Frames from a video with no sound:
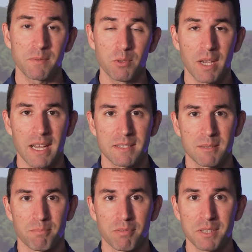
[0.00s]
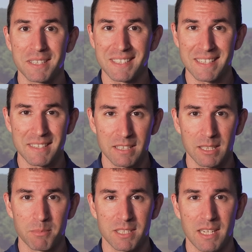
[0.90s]
if you had some pre-existing
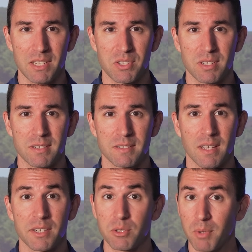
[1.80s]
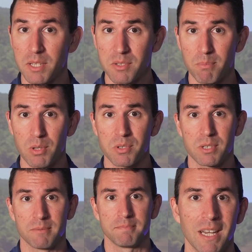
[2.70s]
limitations on your range of
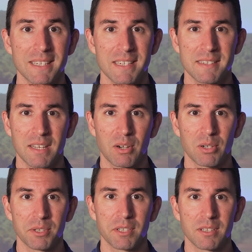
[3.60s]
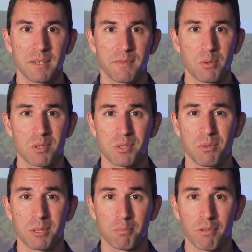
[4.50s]
motion. But as I said earlier, if you are
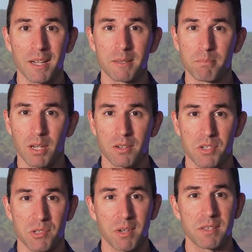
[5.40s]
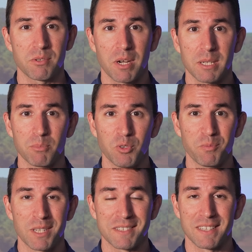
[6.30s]
doing bread and butter strength training
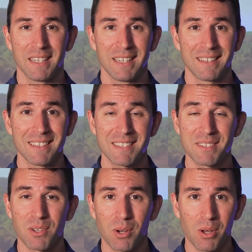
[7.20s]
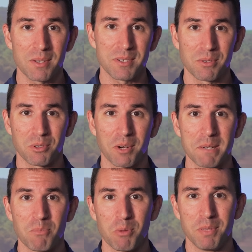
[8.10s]
movements, This is also
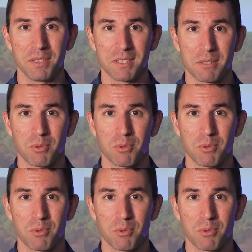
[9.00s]
great mobility